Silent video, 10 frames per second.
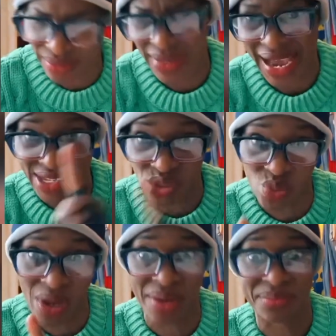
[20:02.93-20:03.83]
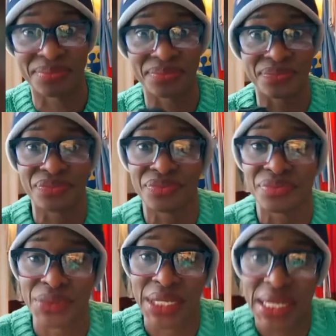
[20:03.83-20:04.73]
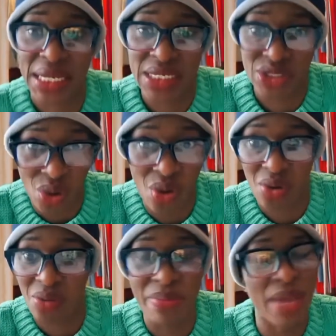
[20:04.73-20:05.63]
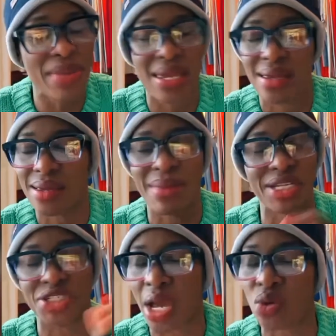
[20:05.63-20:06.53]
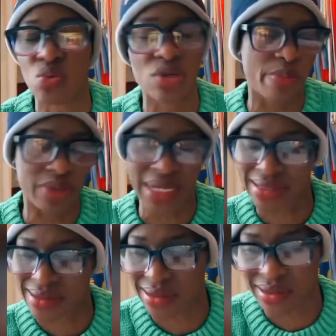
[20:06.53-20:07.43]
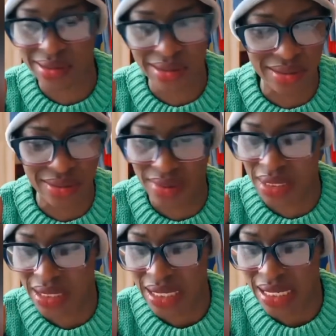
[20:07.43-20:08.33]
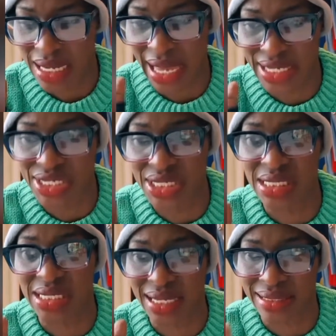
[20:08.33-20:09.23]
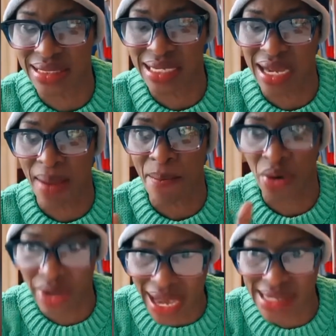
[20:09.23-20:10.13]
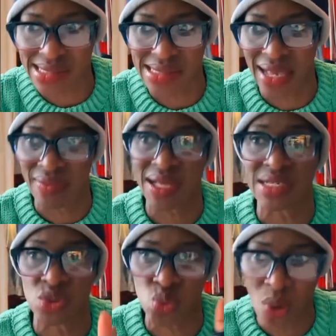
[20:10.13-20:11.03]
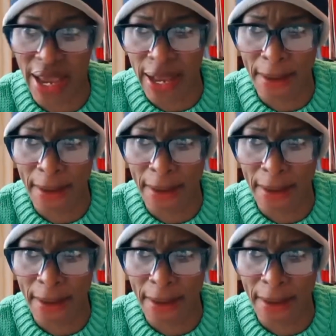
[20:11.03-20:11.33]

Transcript: I swear. So, mimi maisha yangu ni bonus. Naishi katika bonus, and that is why